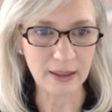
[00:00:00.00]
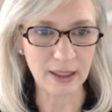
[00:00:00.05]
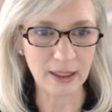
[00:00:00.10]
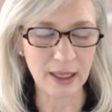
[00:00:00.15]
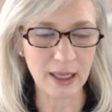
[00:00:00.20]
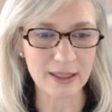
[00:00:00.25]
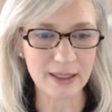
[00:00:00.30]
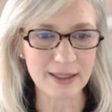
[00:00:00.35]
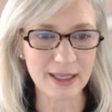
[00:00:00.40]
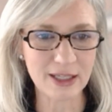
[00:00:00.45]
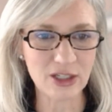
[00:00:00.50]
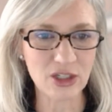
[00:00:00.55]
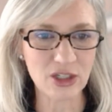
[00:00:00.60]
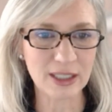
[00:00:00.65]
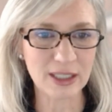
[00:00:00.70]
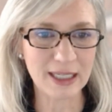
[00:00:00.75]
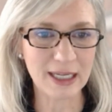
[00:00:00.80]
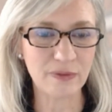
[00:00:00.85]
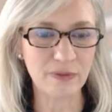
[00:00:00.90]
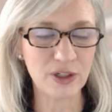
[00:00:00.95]

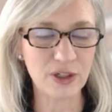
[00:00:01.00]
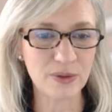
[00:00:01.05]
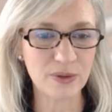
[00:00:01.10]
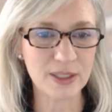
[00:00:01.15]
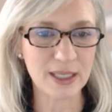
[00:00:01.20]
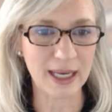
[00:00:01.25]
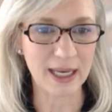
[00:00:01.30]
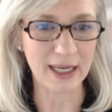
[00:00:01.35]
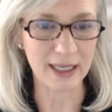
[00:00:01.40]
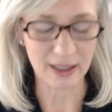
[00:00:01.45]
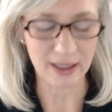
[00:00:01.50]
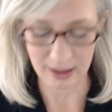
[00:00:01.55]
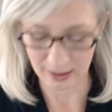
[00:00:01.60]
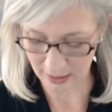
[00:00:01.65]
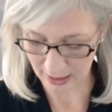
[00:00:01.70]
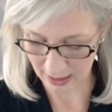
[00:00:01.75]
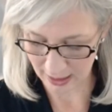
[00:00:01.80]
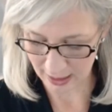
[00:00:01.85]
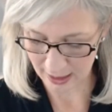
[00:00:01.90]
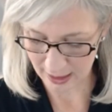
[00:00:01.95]
essentially, if you take,
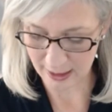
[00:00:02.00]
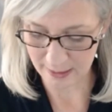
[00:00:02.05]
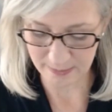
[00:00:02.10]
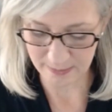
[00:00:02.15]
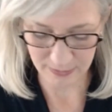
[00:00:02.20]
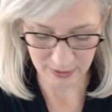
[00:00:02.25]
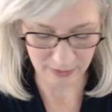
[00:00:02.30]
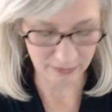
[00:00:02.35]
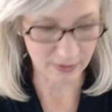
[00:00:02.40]
if